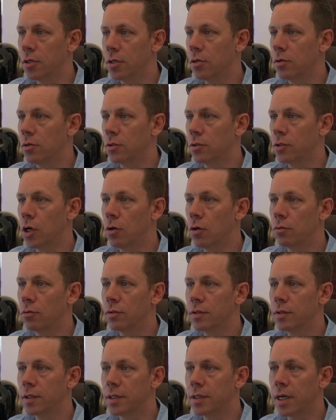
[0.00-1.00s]
or so,
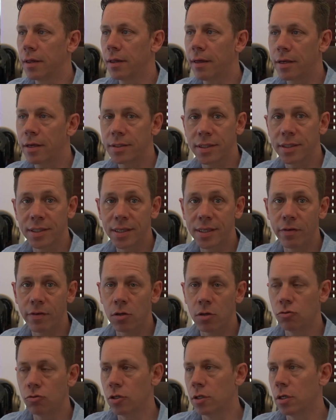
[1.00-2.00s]

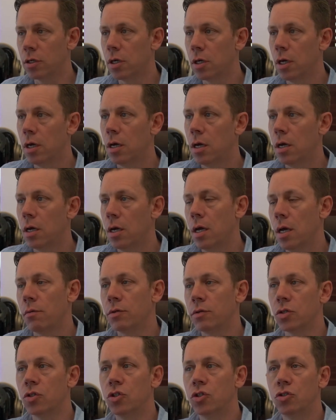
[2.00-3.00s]
69,700. We
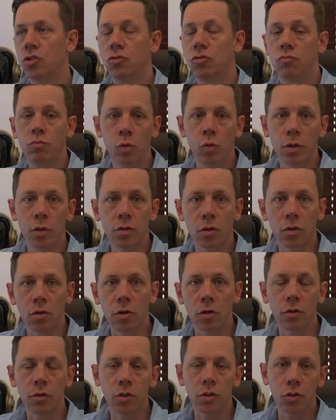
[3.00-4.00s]
sold
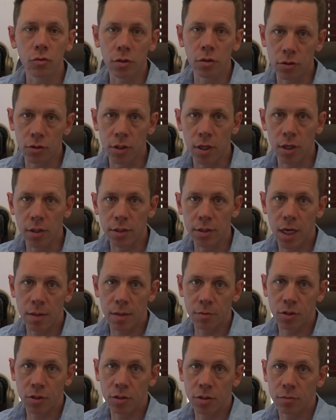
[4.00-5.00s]
over $200 in
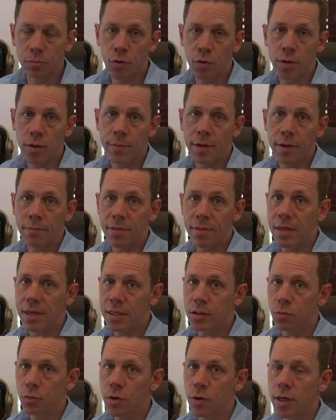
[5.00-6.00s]
option premium
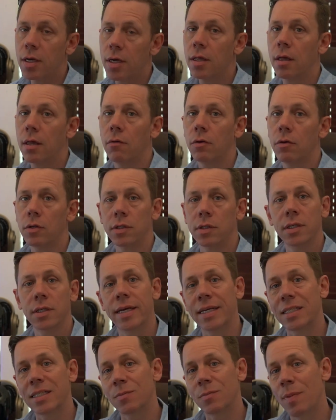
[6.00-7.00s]
this week. It will
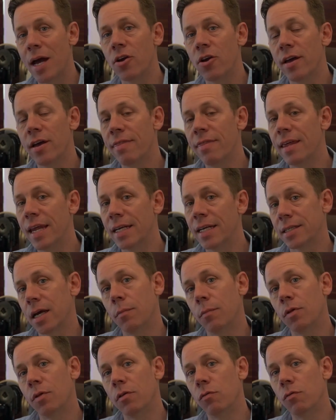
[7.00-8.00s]
expire in the next
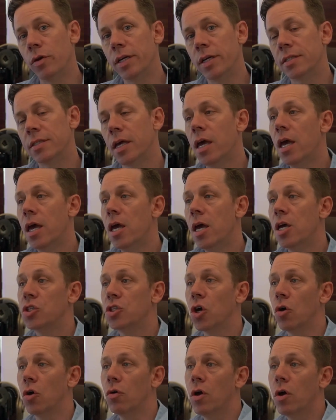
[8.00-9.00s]
couple of weeks.
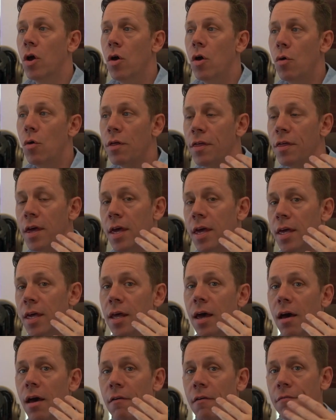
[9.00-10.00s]
So within
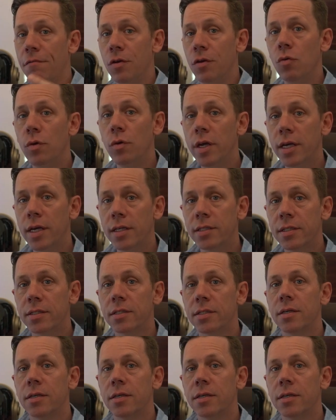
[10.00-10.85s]
a few weeks,